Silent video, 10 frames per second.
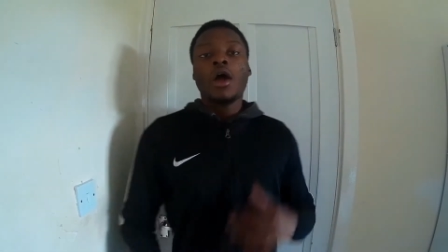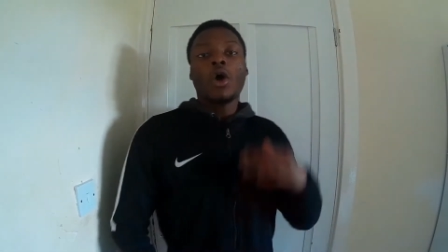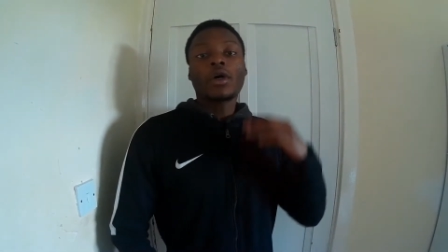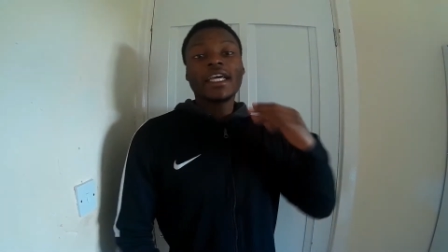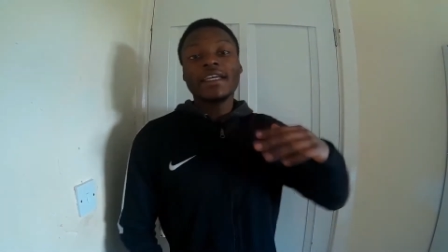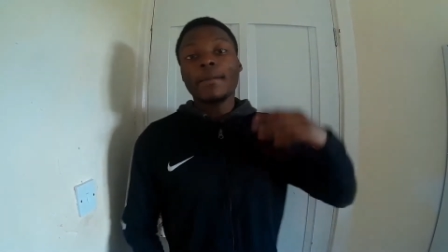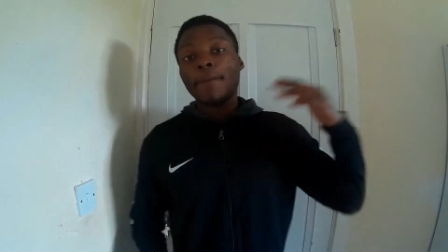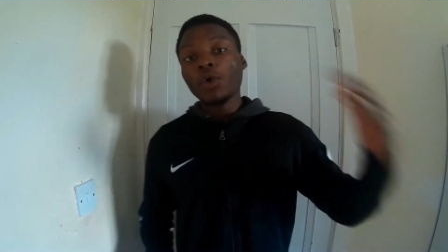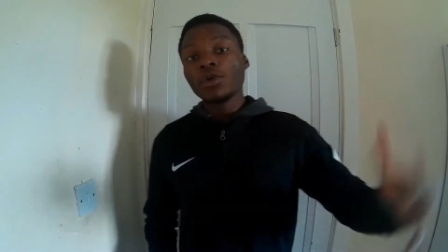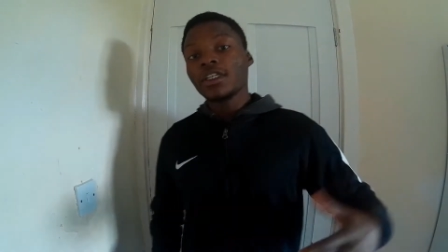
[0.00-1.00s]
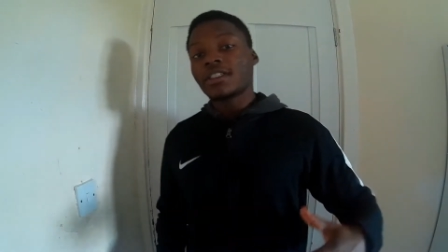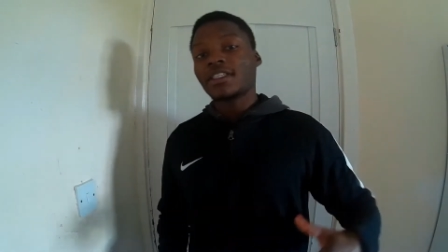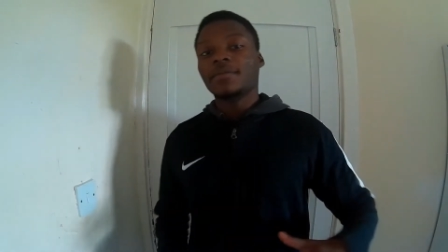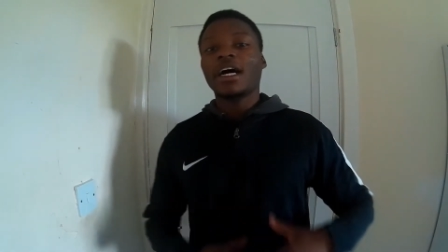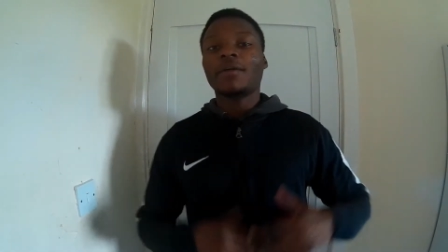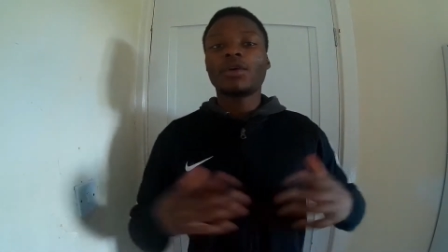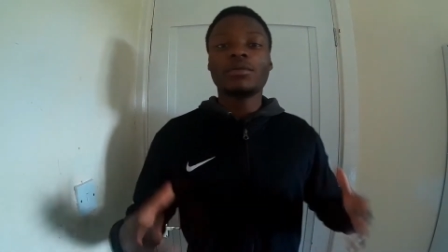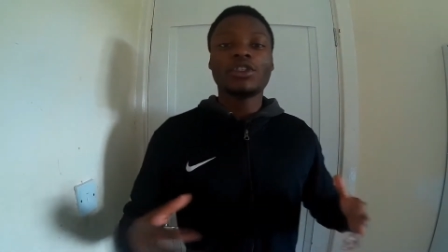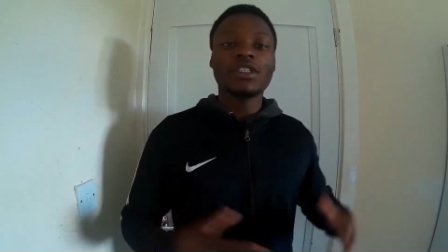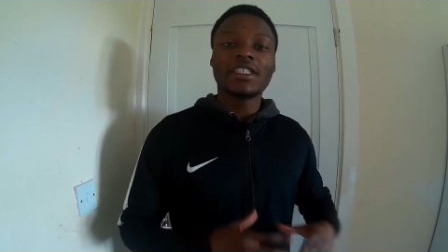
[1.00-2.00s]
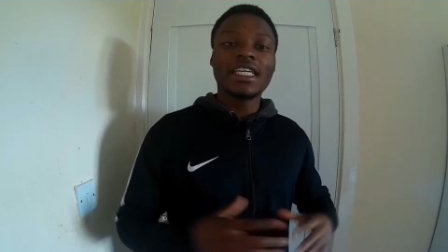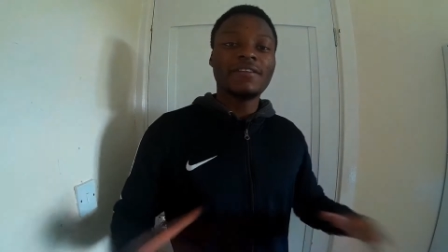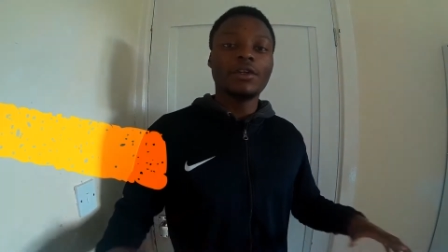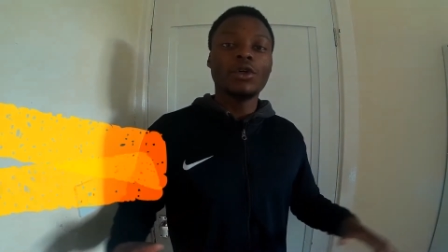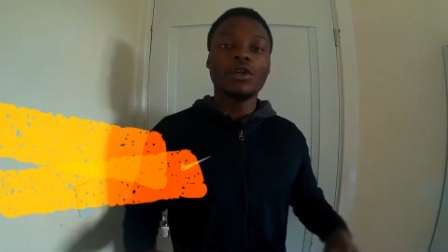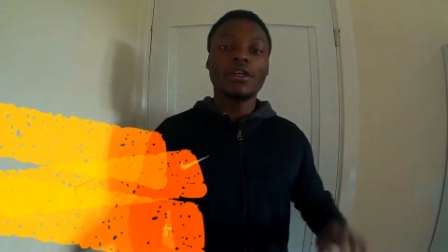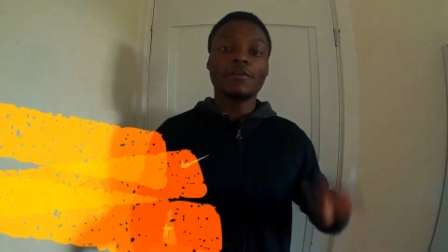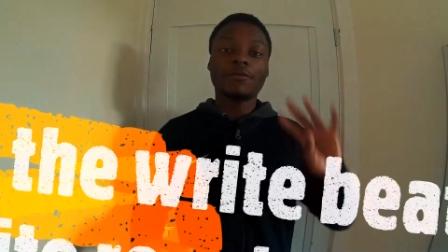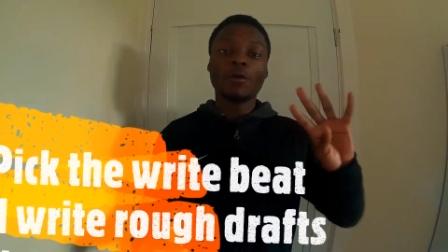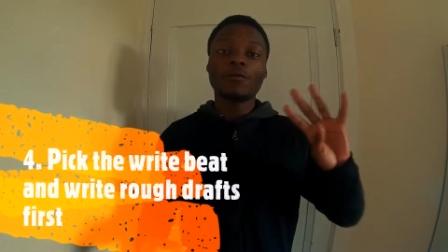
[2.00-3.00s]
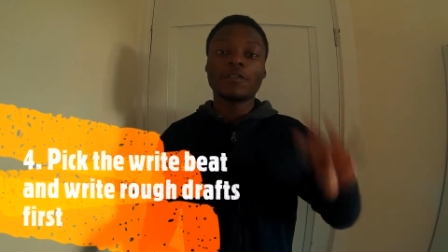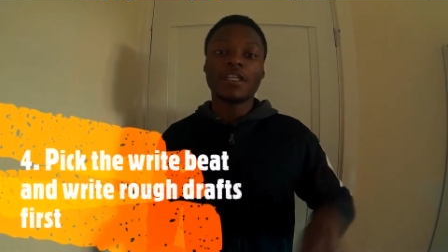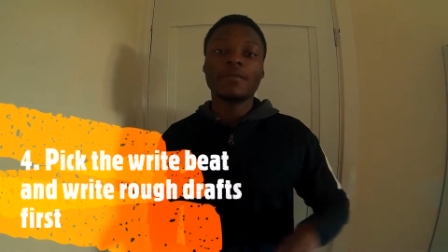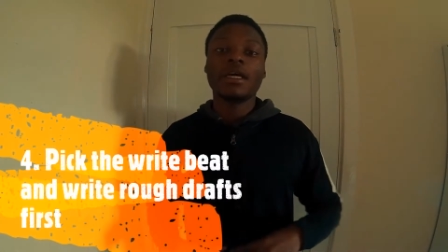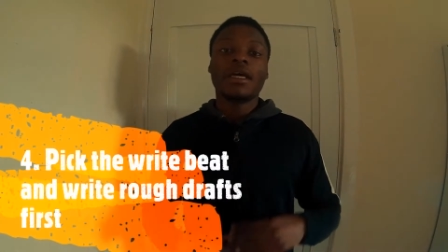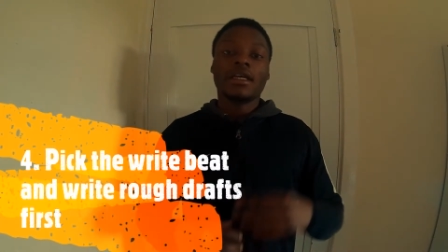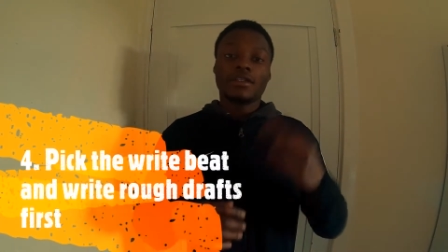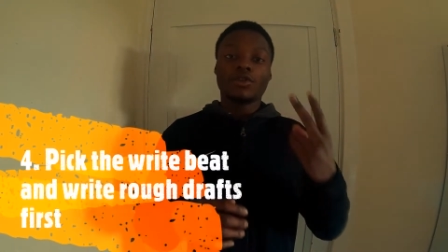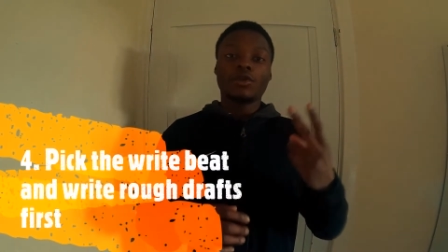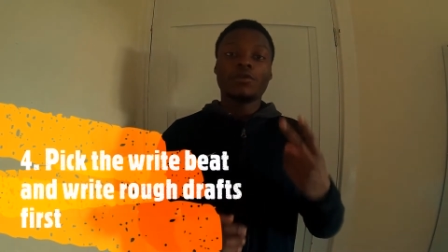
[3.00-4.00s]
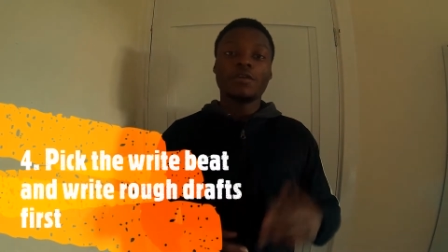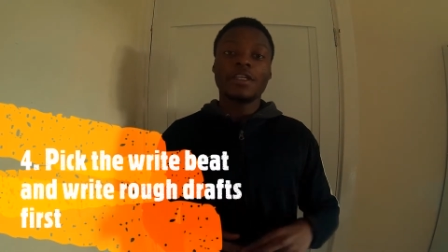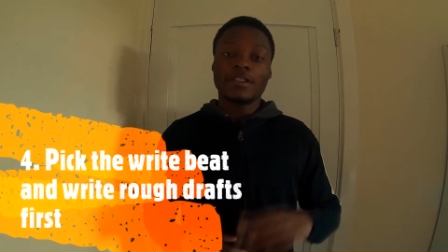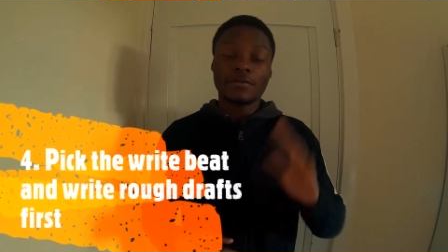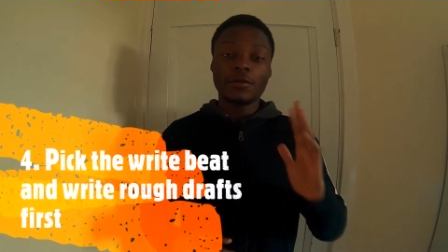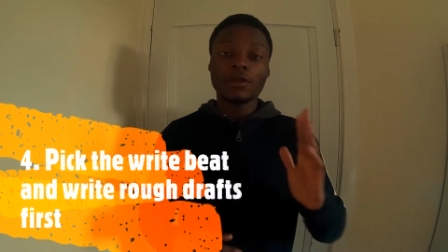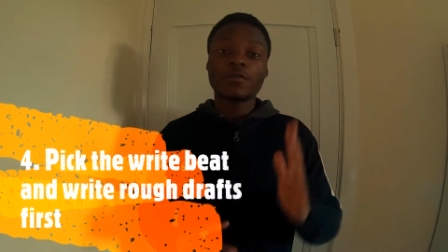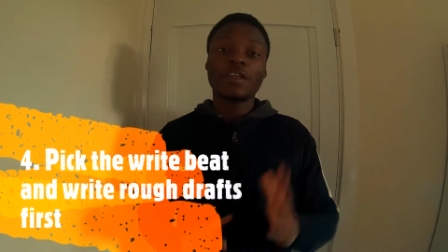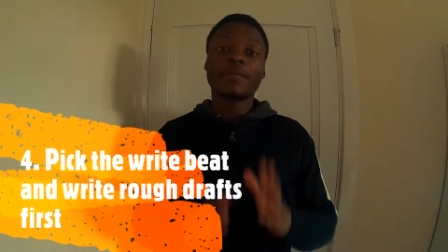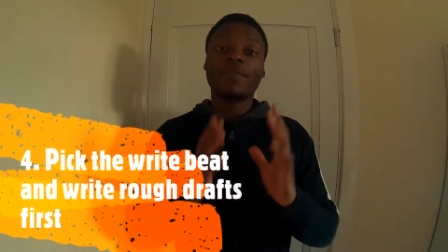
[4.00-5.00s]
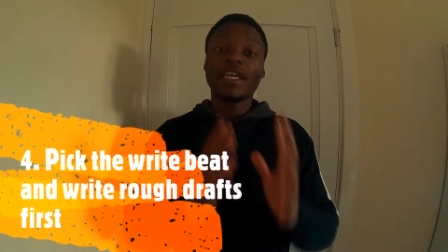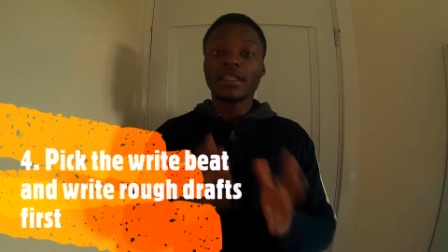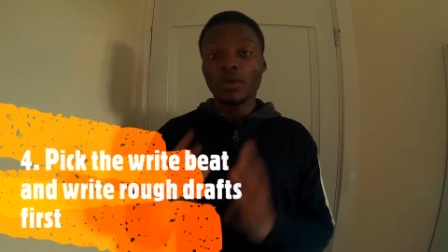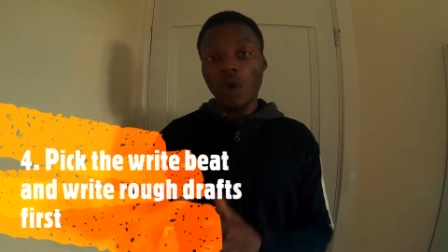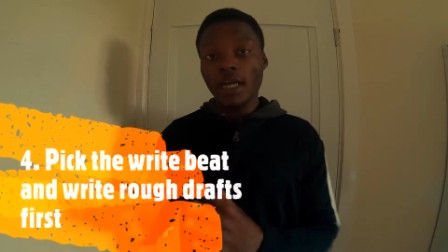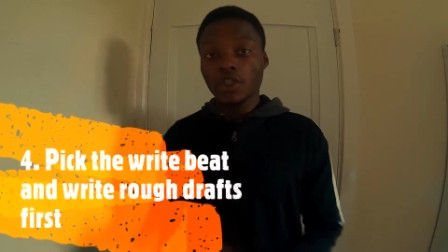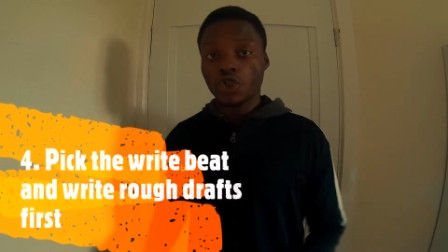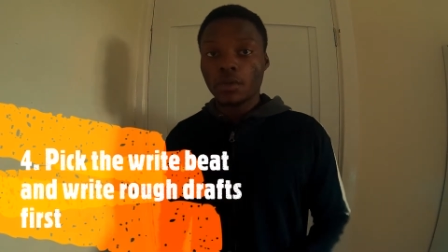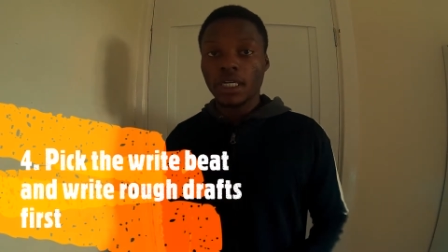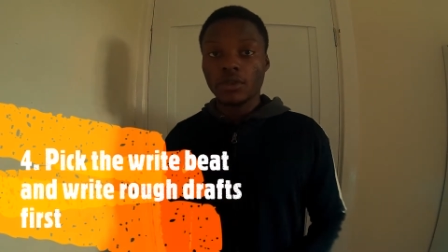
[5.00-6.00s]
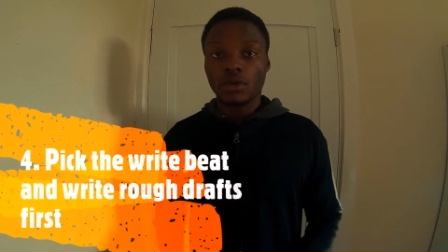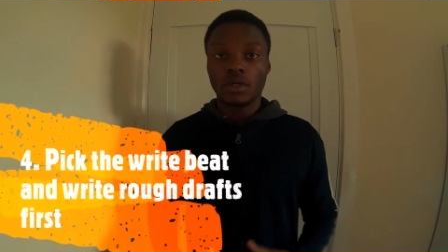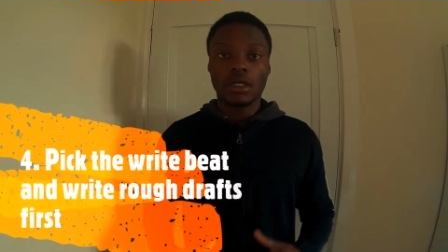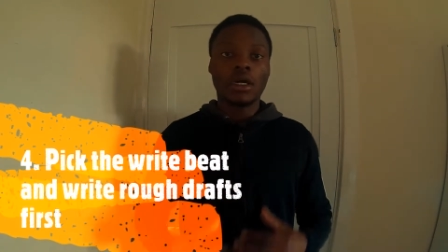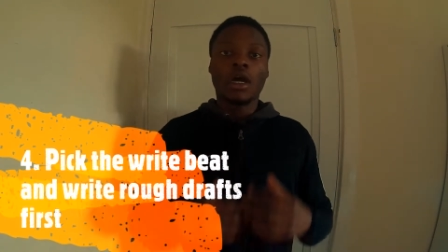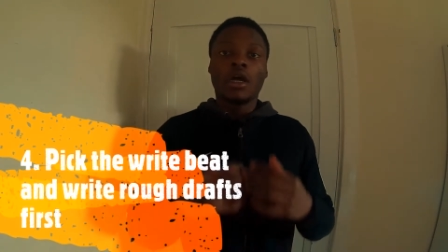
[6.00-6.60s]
Okay, a bonus tip that I probably should have gave earlier, fourth tip, is two things. The first thing, pick the right instrumental, right?